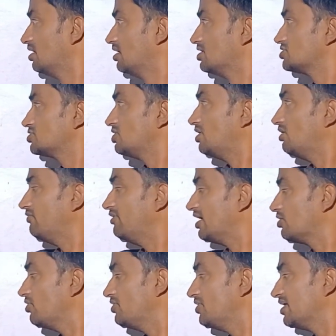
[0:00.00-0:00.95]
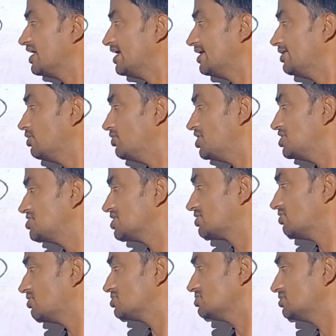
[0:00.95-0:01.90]
So now we are going to get dou H
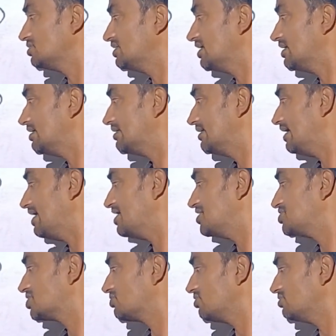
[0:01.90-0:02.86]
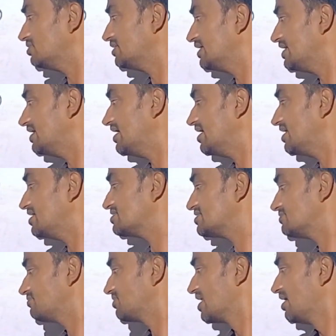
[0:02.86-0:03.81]
equal to del H equal to T del
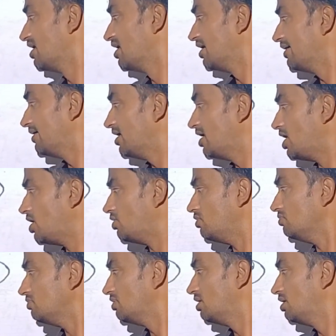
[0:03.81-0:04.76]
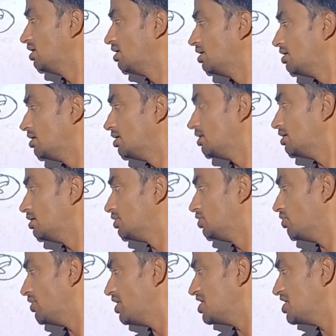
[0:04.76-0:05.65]
S. Now dou